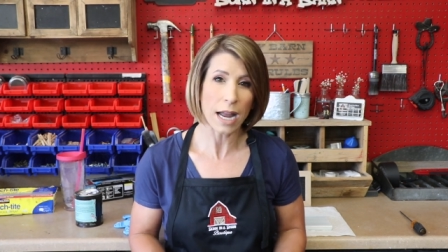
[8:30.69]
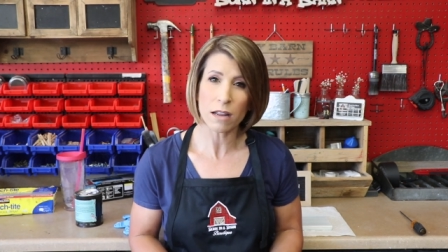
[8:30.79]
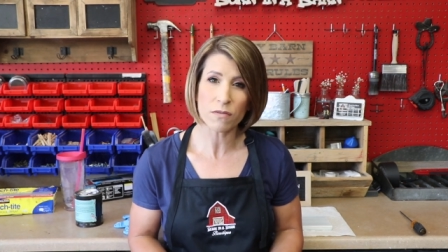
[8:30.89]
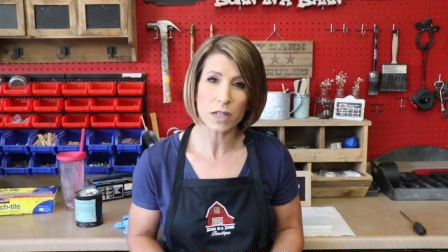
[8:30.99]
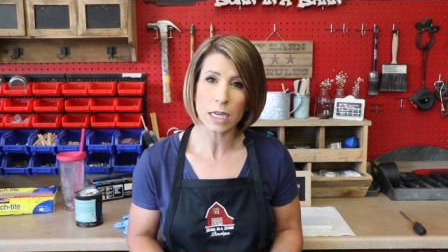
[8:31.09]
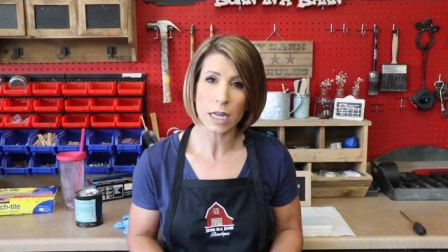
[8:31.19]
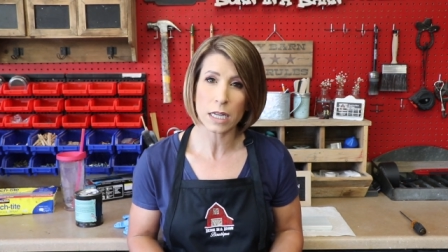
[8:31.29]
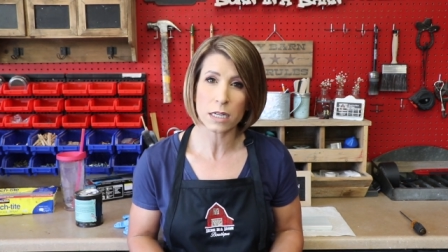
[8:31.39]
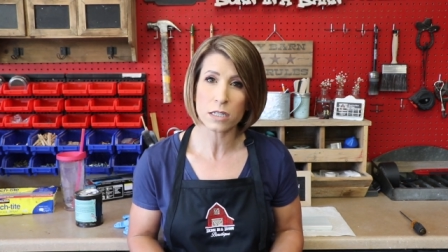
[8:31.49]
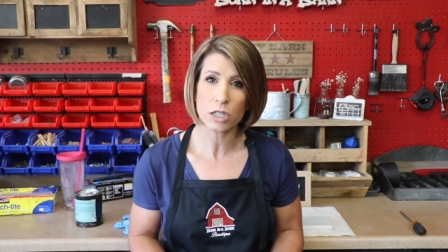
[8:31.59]
I didn't feel like I
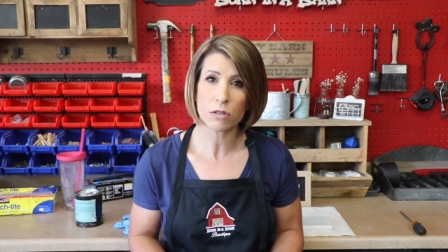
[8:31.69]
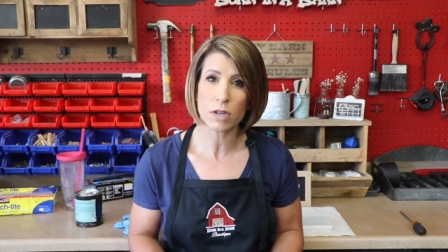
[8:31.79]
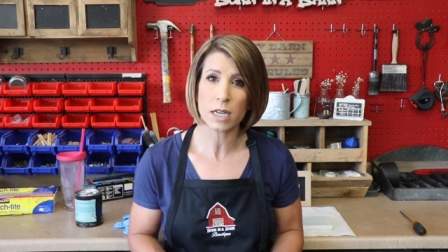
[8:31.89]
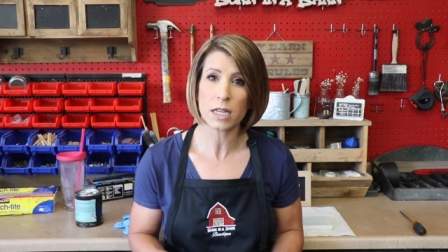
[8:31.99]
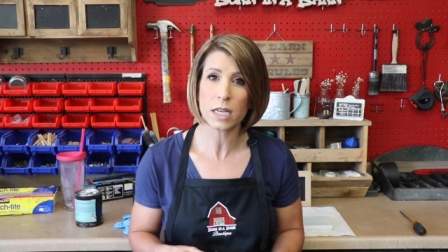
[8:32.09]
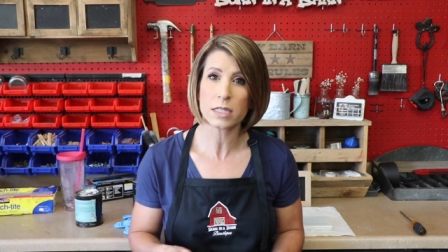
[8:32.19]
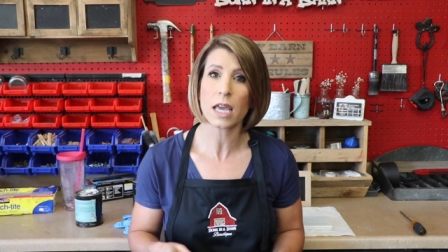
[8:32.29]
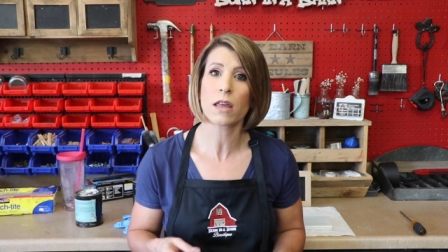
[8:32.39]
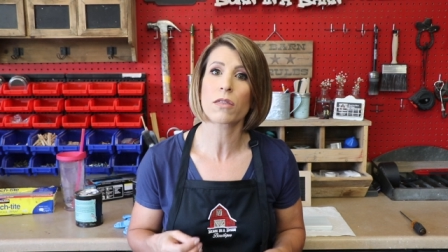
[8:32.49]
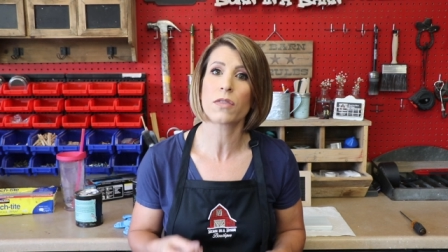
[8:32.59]
needed to. It is
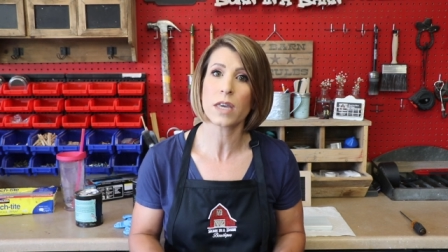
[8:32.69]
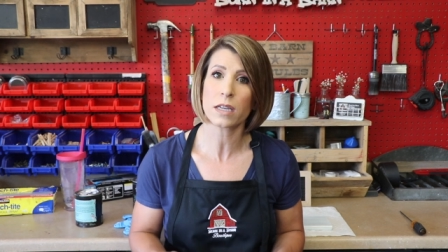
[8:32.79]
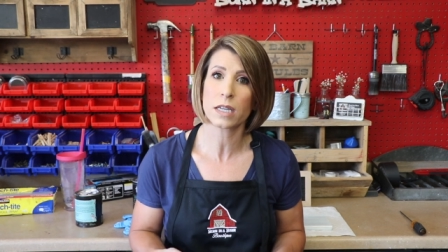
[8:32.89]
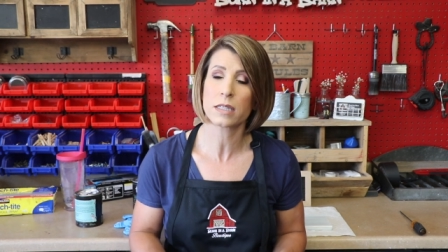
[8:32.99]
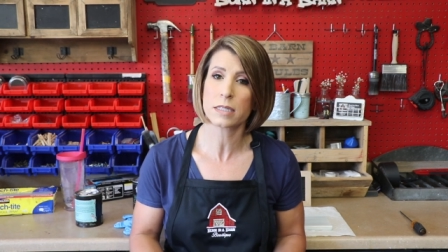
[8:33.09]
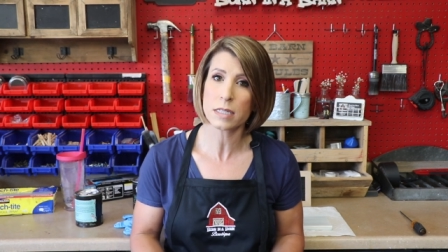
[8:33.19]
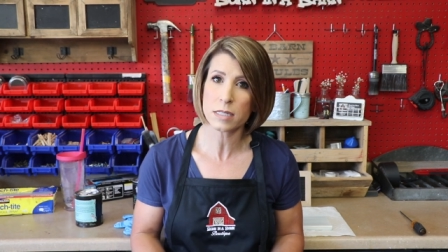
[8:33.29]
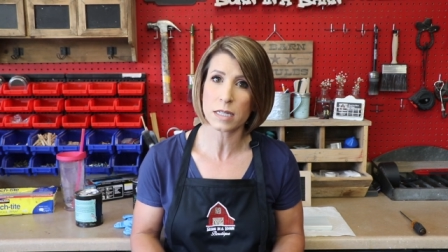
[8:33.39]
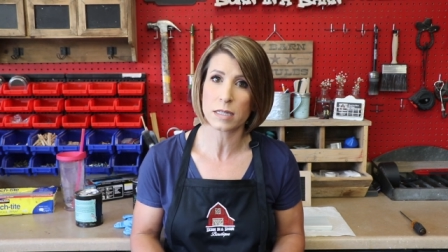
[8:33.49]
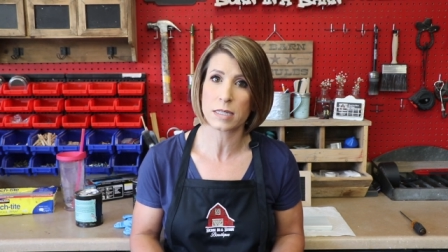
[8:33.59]
a thick
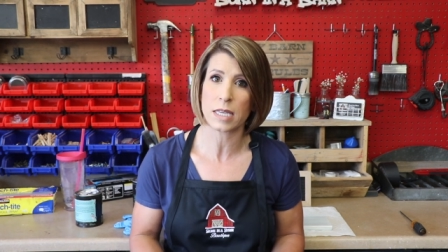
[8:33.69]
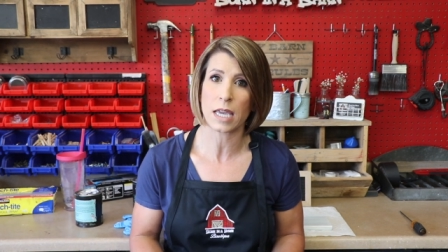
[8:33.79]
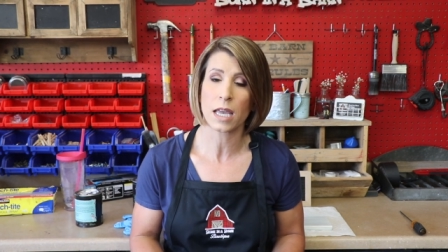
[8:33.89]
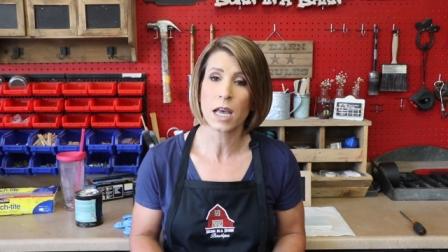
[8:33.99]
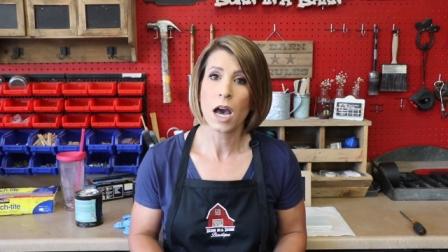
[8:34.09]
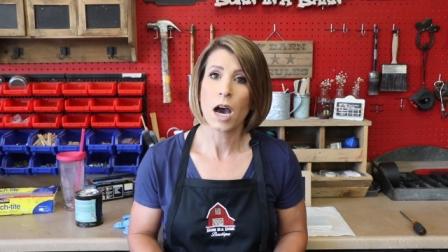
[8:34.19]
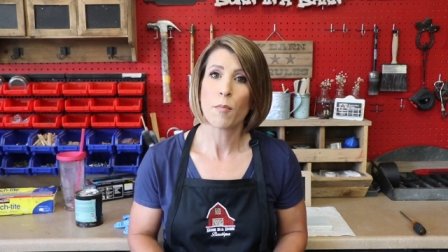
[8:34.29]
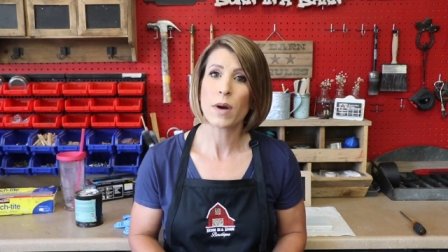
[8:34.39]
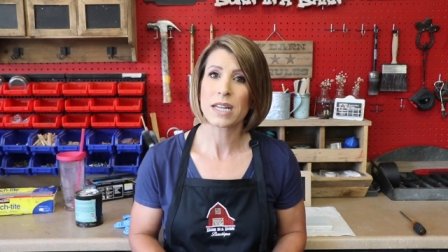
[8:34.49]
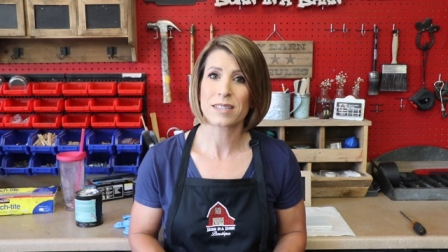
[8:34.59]
consistency,
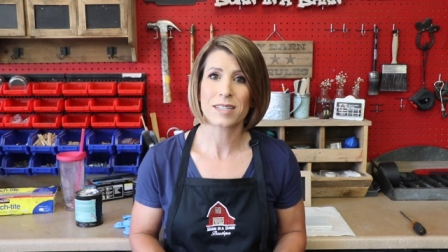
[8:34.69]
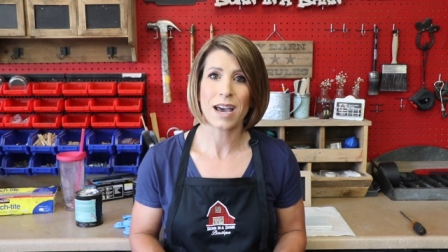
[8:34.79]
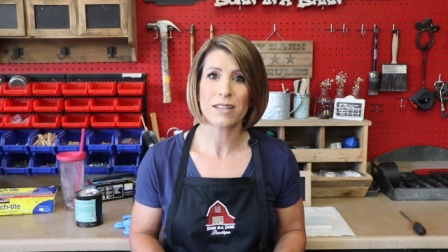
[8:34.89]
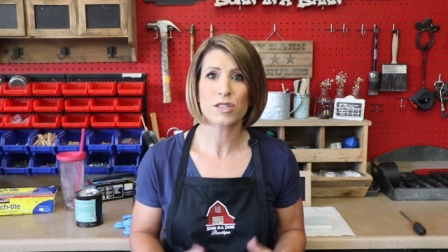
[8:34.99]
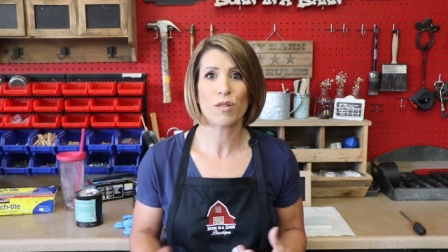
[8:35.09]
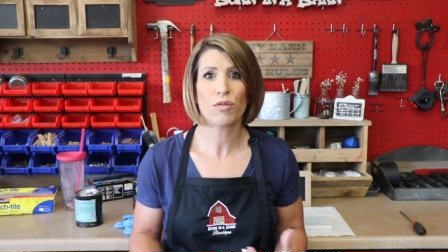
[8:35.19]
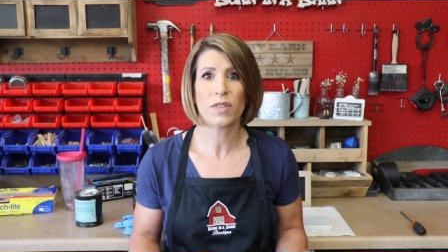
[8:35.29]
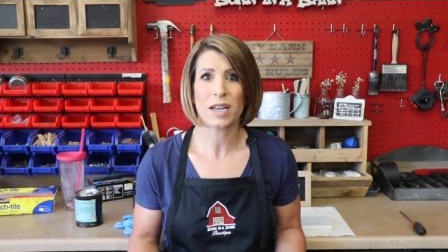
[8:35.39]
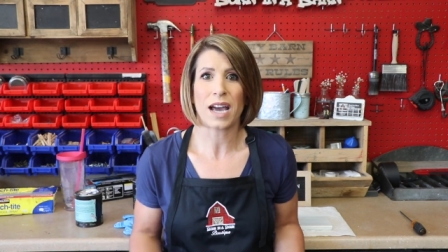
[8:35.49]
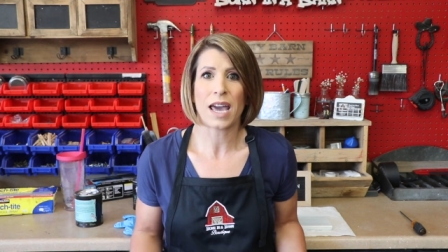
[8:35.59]
but it's not so
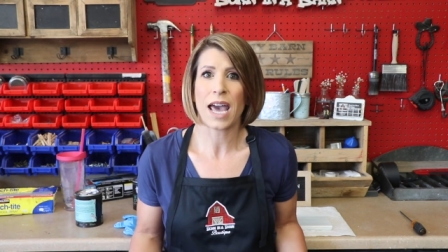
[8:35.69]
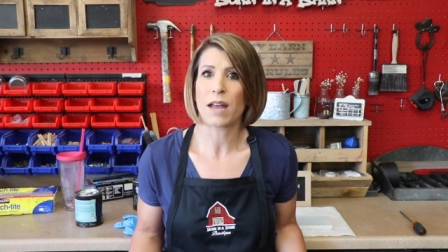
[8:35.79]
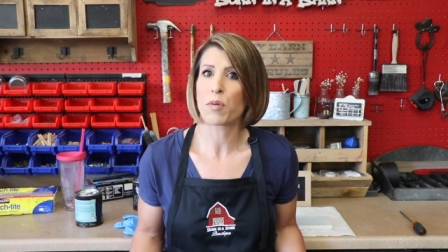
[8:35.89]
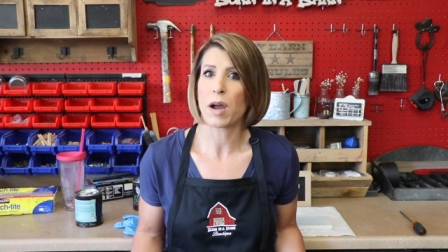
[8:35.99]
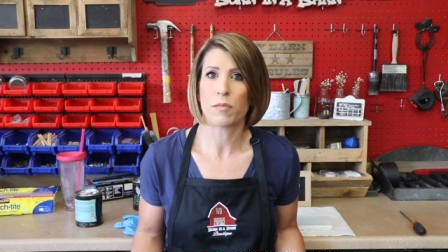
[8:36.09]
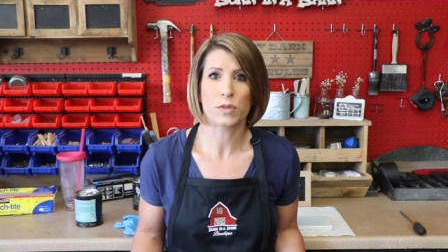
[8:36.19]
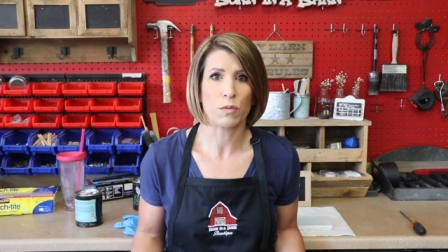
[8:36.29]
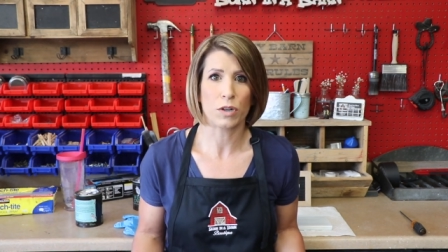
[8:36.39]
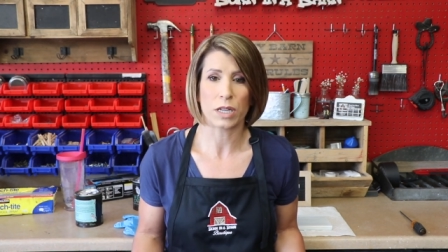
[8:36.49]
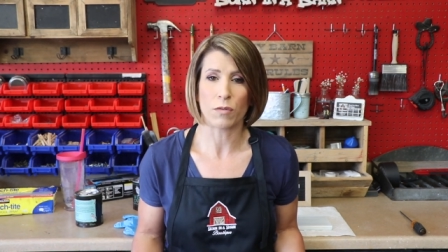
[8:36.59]
thick I had problems
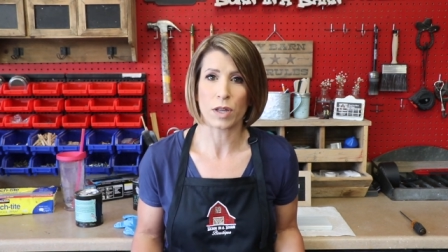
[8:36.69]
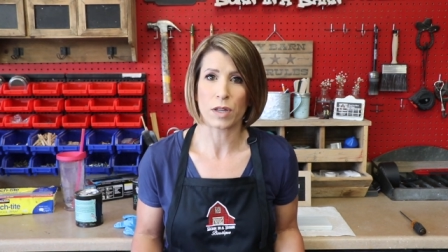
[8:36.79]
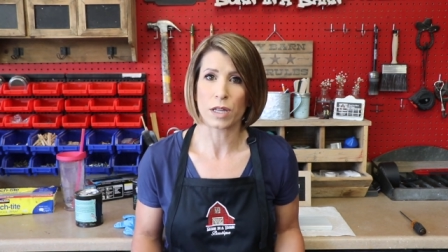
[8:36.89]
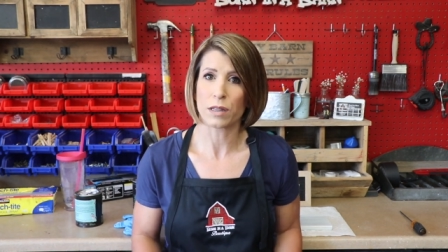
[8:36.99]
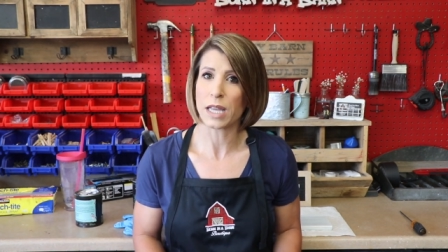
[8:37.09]
working with it.